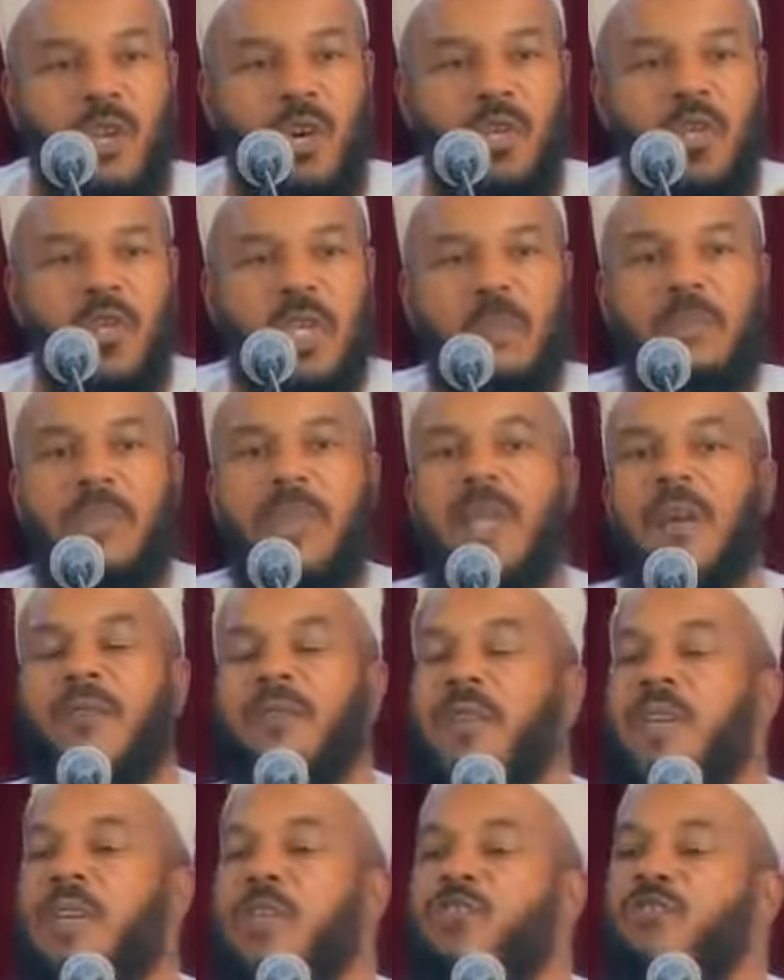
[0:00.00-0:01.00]
know something
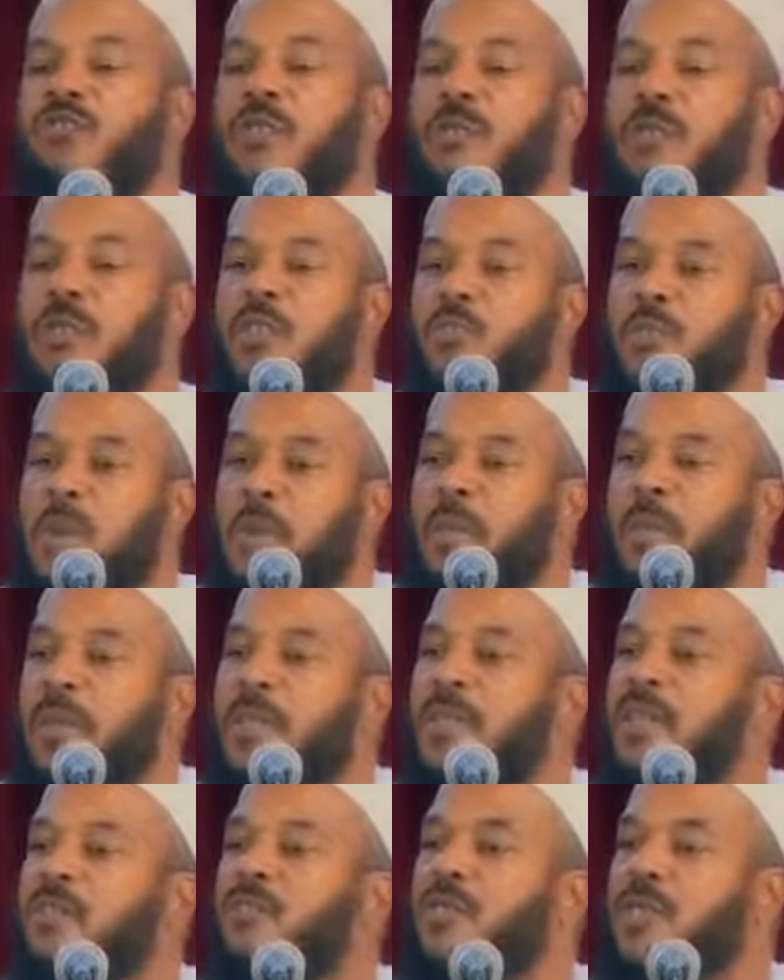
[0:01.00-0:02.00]
of the history of these
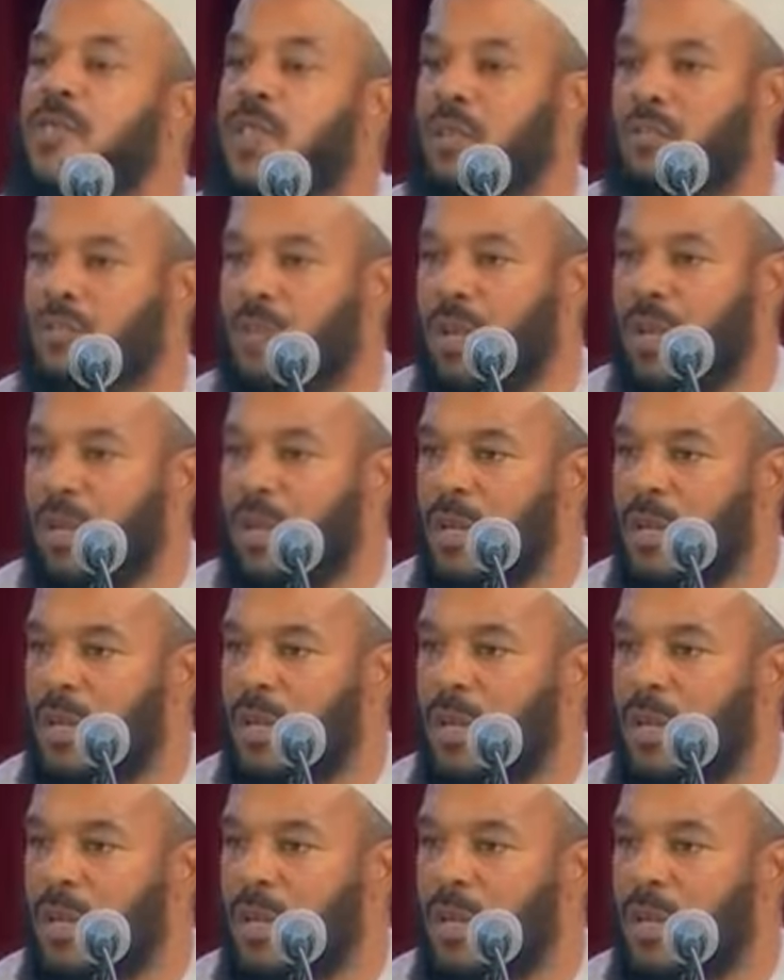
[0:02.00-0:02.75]
people, etc., etc.